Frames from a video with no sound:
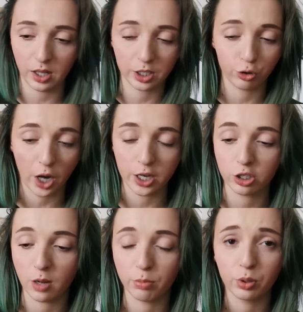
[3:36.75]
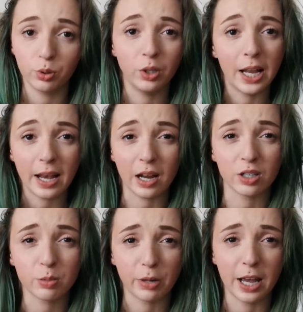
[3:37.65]
a lot of dry shampoo, a lot of
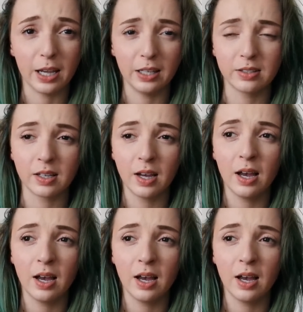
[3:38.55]
hairsprays,